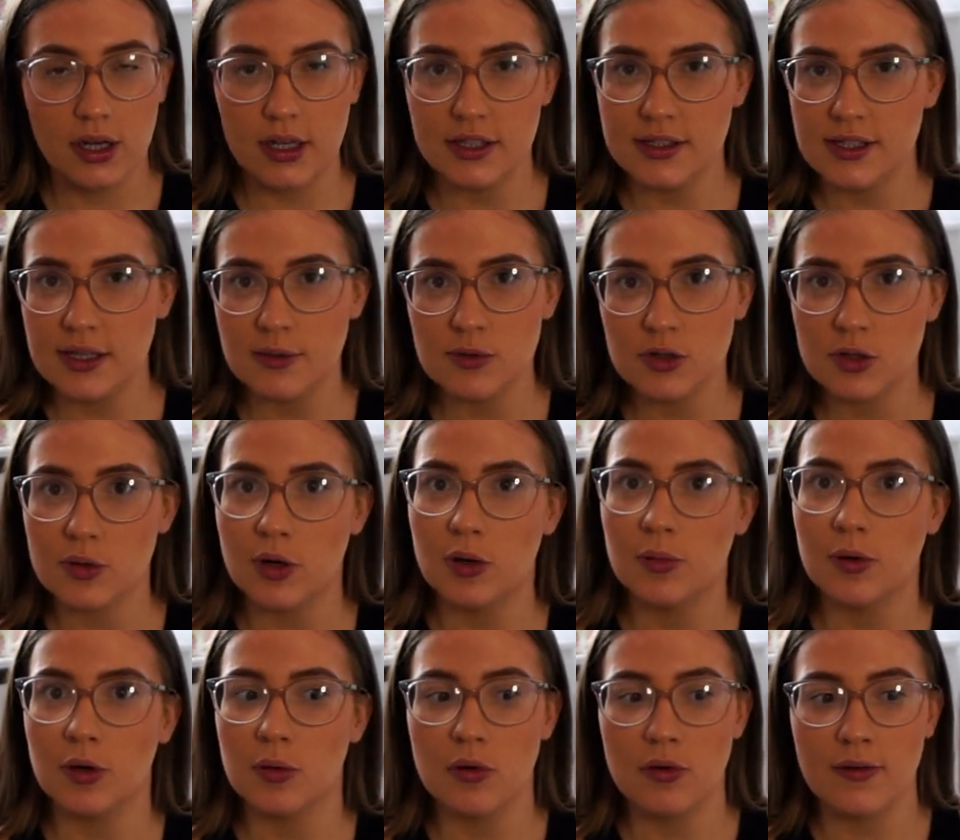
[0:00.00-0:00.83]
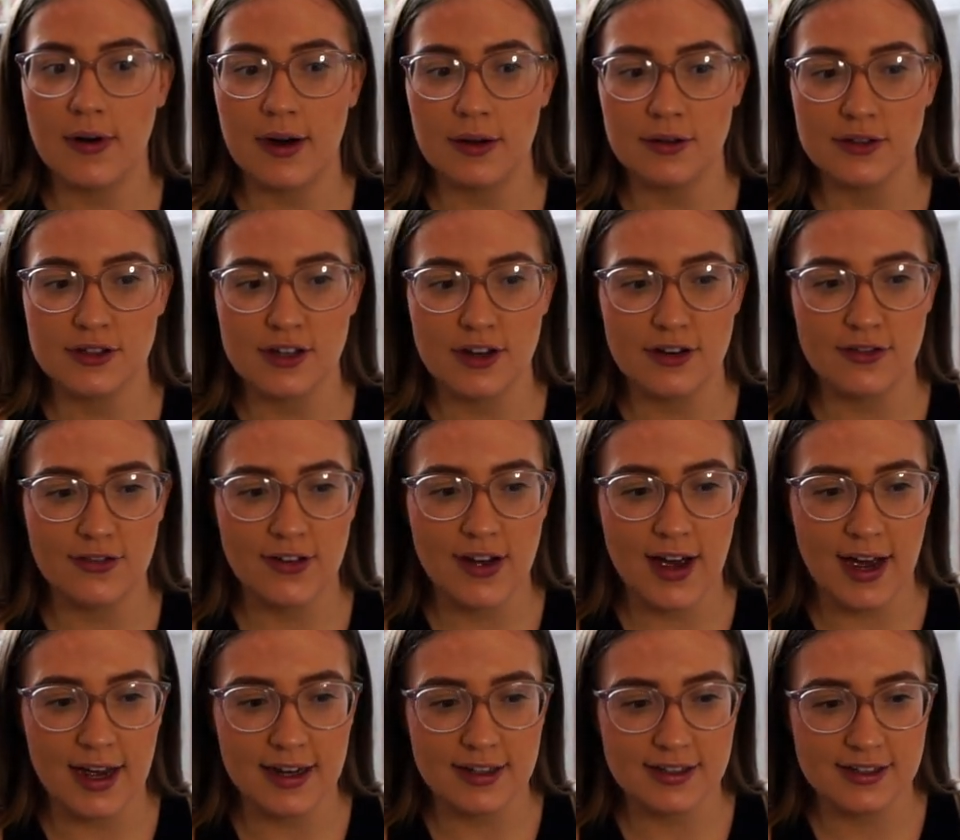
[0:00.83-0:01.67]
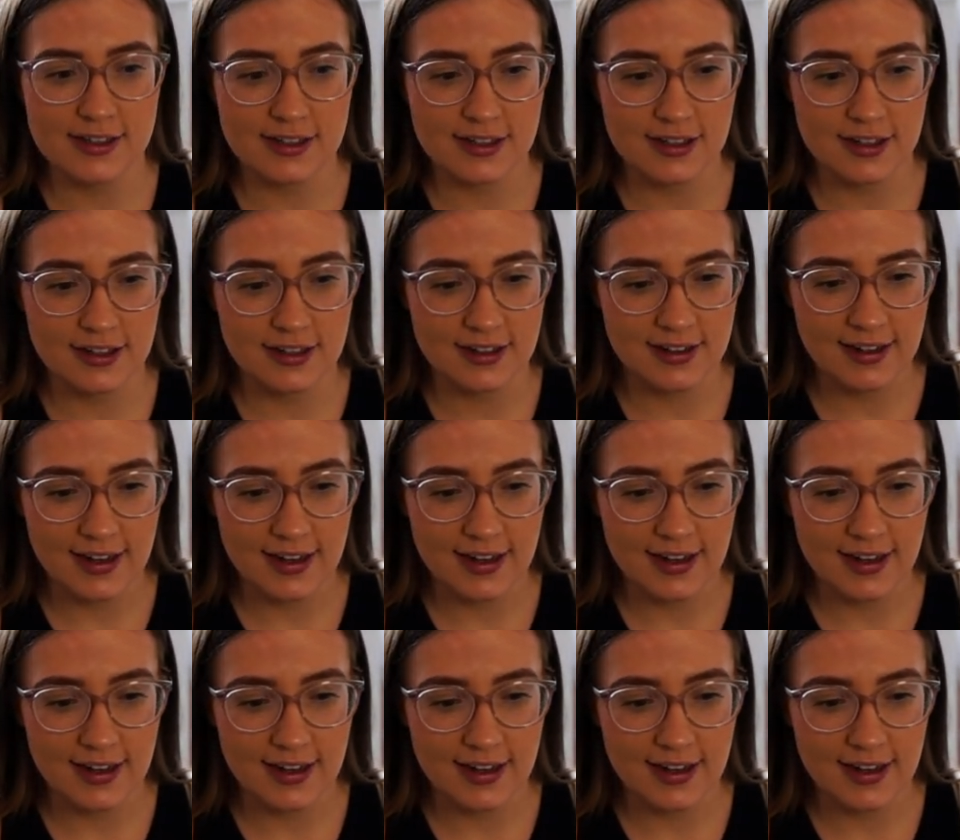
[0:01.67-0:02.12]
it seems to all be coming around so fast.